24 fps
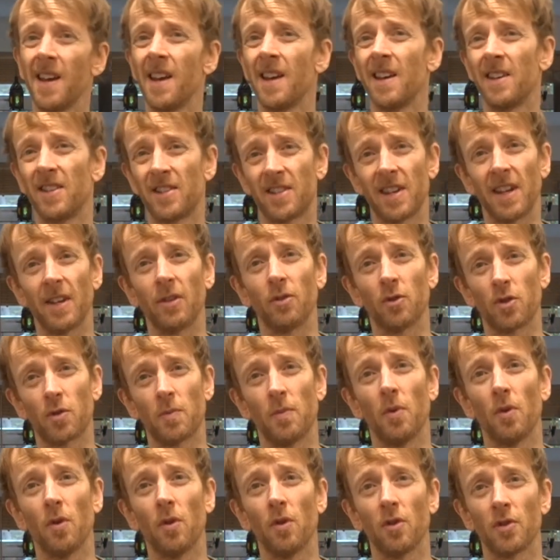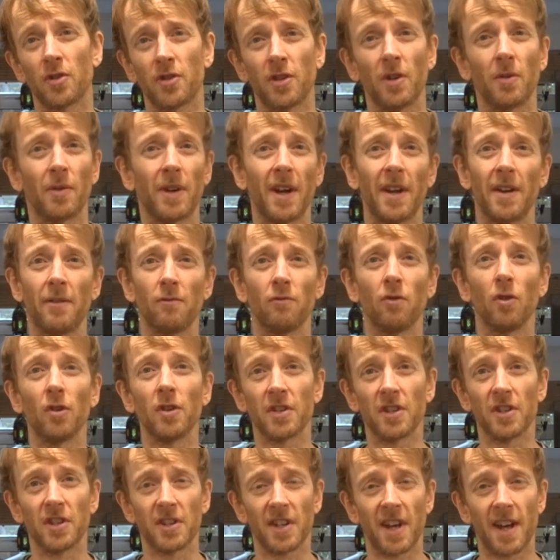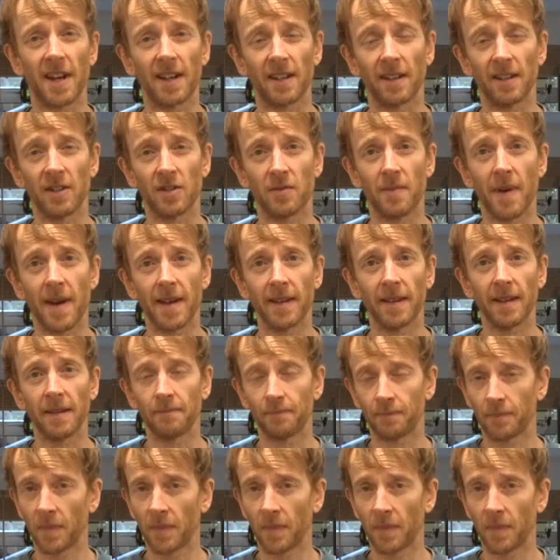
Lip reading: single sports, so kind of runners and cyclists mainly.